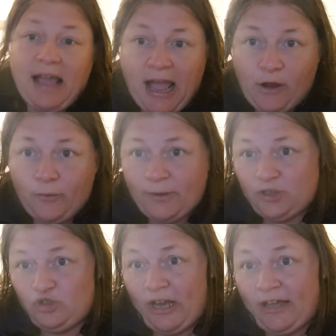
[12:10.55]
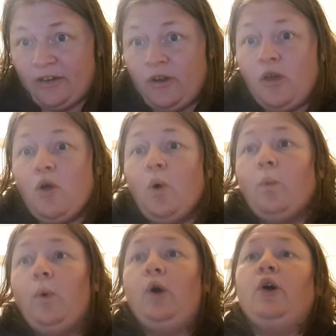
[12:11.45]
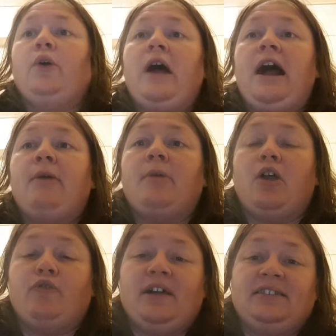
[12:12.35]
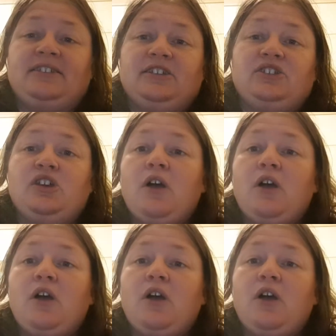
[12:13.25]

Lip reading: Albert Stratton were arrested